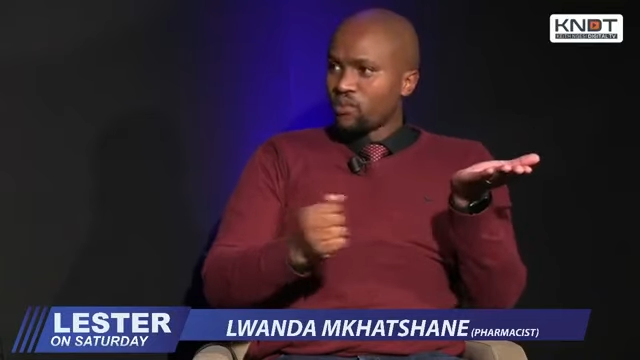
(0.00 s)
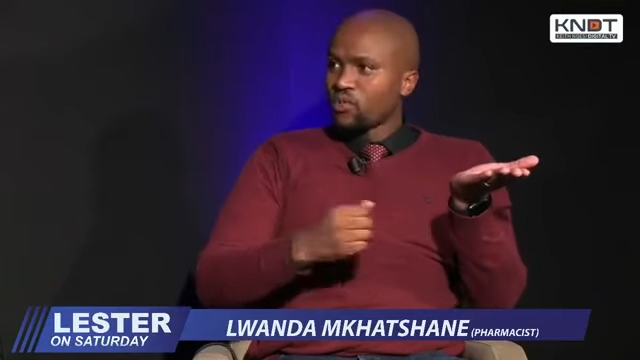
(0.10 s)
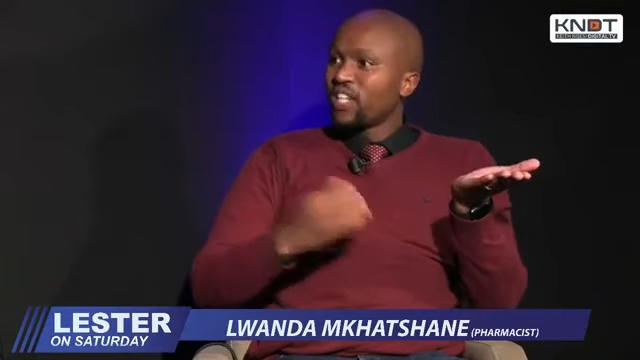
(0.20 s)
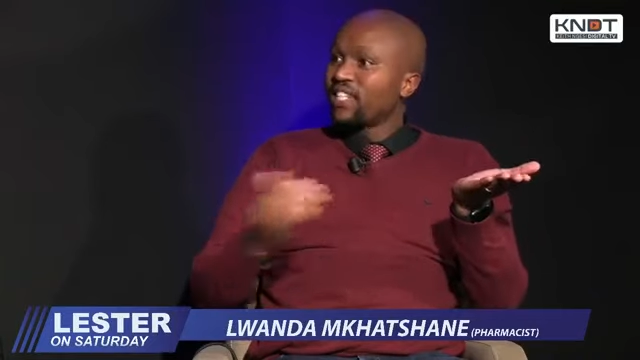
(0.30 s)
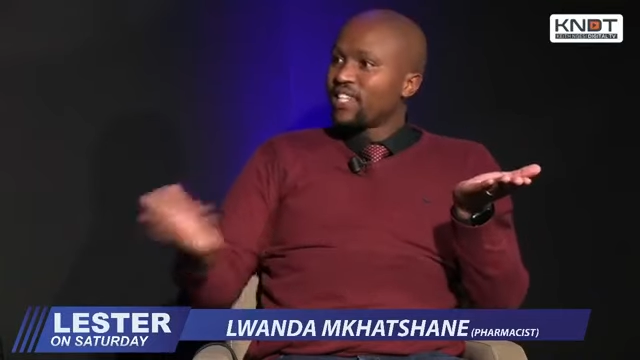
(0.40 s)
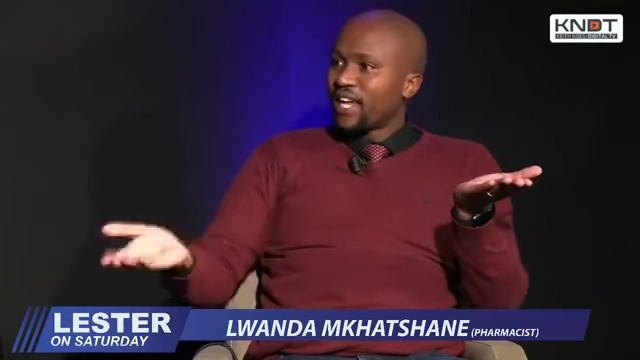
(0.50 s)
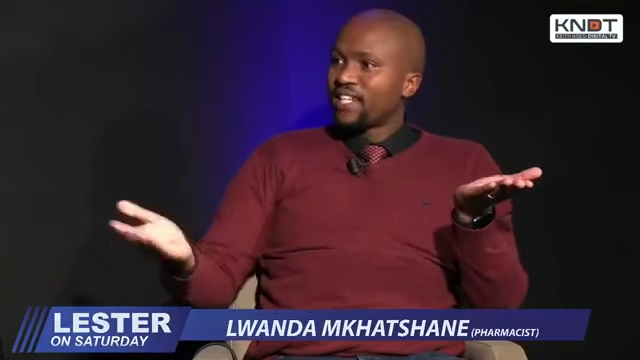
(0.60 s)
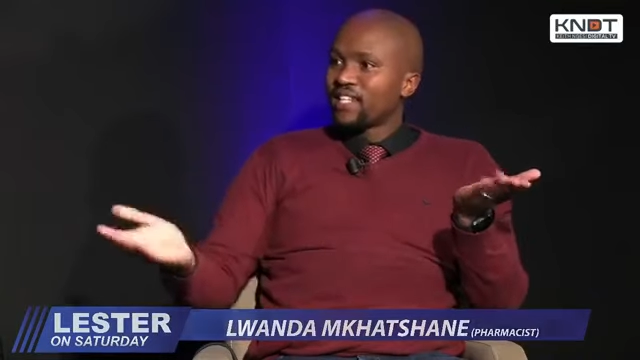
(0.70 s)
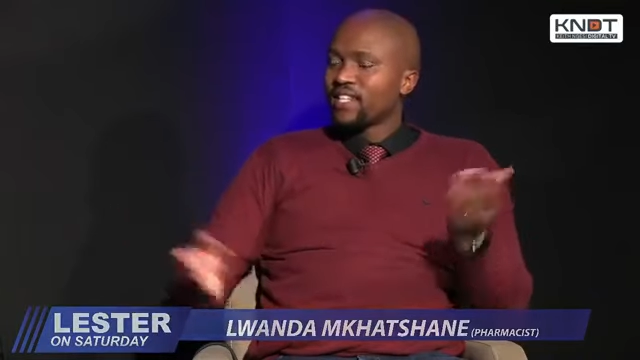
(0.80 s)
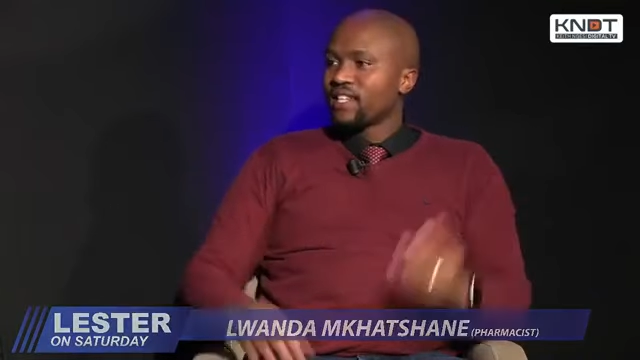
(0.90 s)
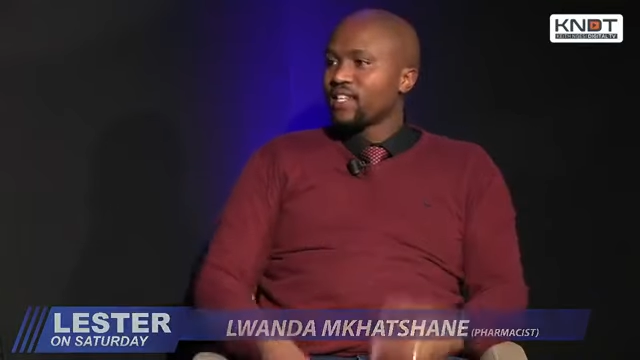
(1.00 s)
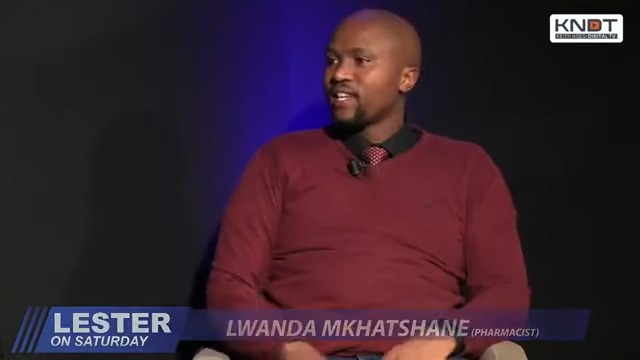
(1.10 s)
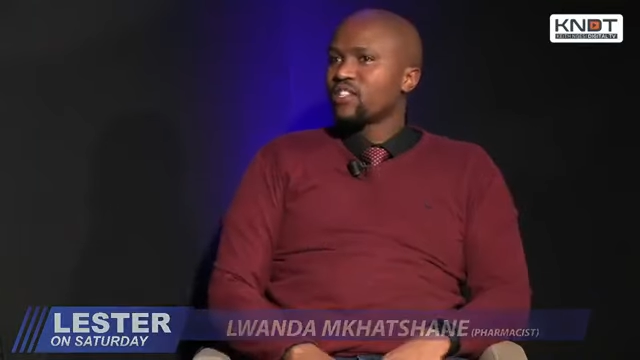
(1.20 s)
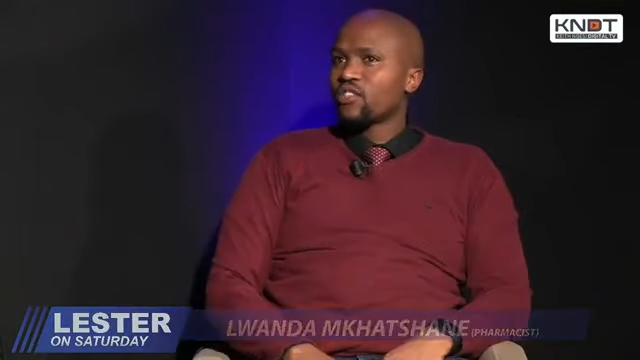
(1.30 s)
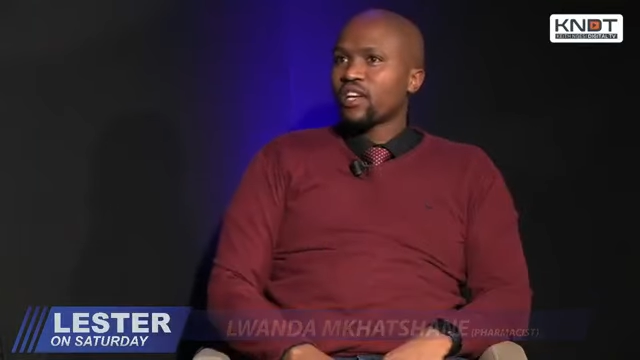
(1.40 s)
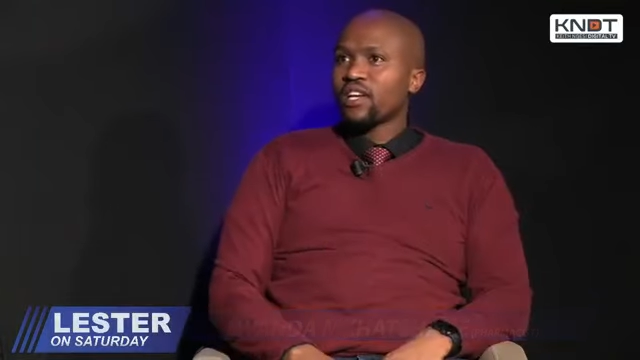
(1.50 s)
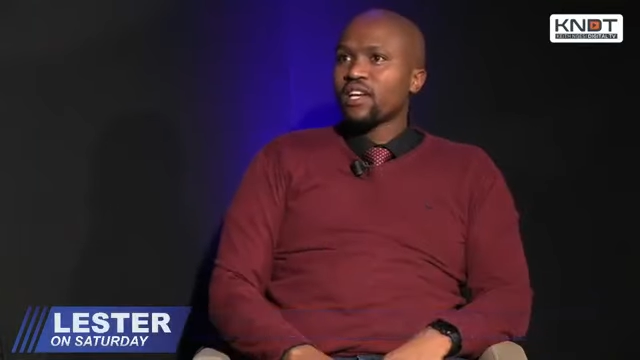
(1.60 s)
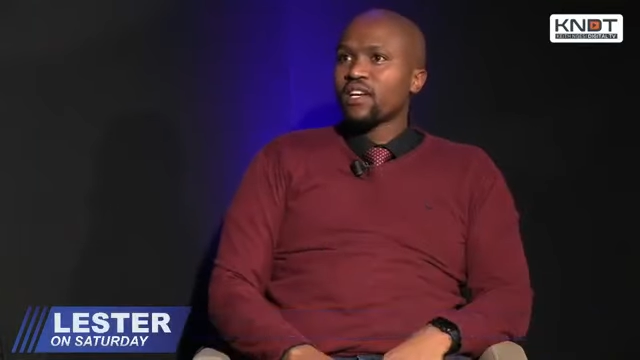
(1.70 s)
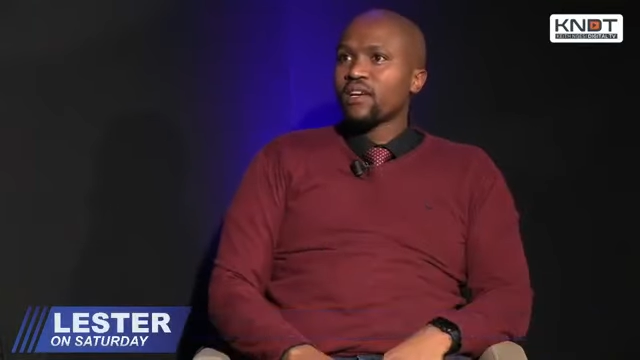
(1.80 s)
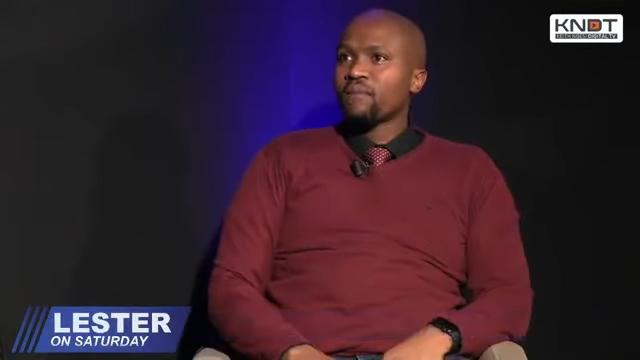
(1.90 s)
So it's not
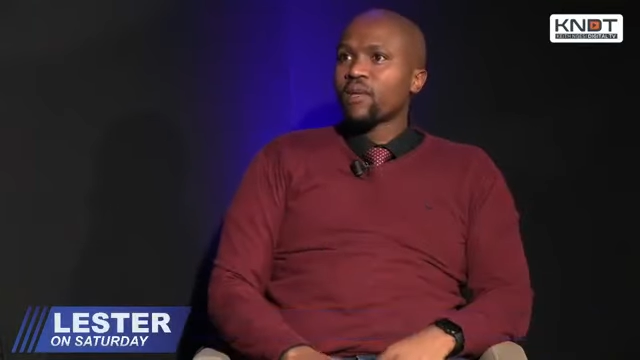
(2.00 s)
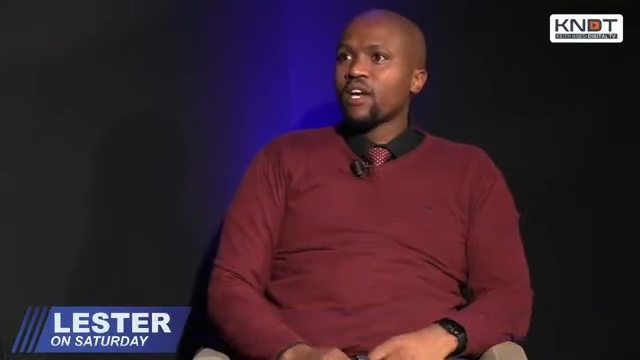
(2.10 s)
a